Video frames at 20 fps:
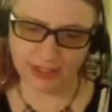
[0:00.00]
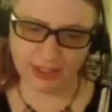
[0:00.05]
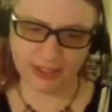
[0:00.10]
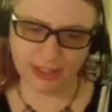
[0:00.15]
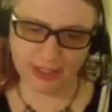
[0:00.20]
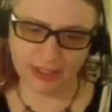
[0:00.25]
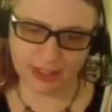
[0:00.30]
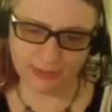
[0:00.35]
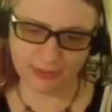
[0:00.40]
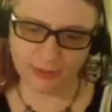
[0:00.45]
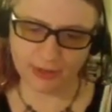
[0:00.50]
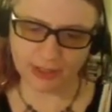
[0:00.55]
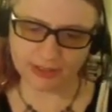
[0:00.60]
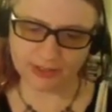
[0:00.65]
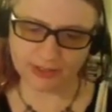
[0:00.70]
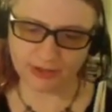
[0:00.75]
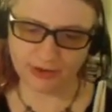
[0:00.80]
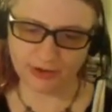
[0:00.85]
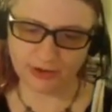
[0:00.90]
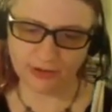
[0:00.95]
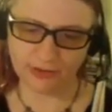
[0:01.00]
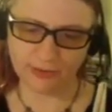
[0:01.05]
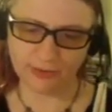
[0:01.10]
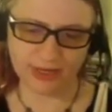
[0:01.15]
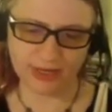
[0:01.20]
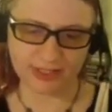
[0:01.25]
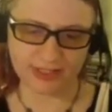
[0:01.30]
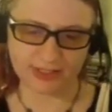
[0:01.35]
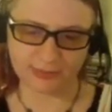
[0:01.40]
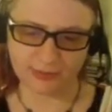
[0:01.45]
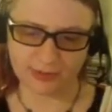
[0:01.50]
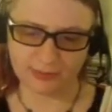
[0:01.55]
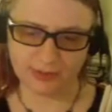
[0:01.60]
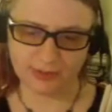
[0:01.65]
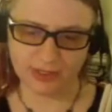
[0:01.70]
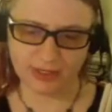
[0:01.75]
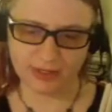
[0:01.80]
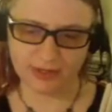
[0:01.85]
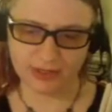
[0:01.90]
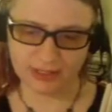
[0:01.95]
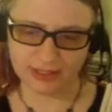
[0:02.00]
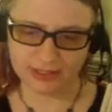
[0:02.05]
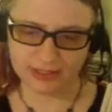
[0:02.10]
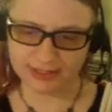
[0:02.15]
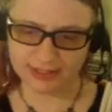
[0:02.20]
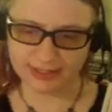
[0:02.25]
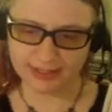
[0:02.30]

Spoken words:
He had walked all the way to Rimonira to